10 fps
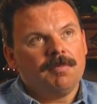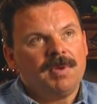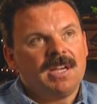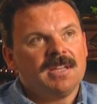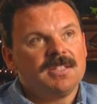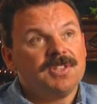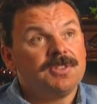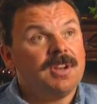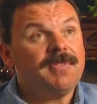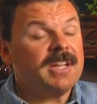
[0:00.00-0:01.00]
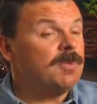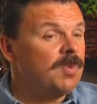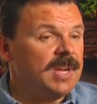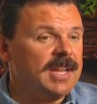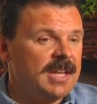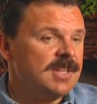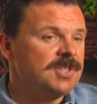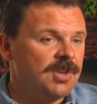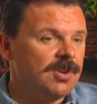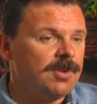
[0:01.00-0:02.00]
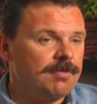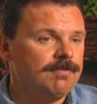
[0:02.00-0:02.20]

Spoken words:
Because the certificate really is your